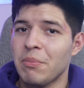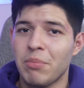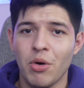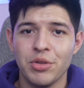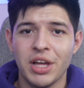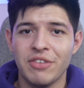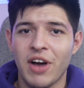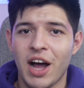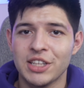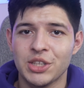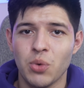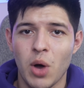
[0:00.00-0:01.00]
both have
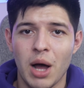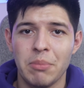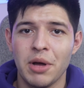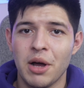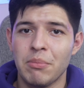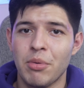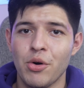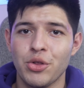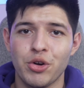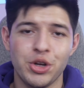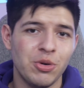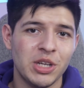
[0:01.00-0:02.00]
hot swap,
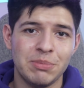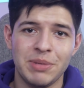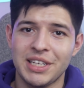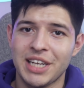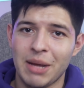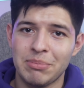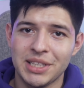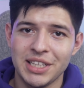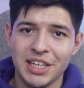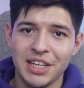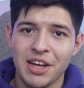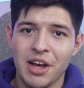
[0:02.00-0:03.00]
both are USB
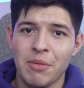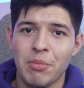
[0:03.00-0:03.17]
Type-C,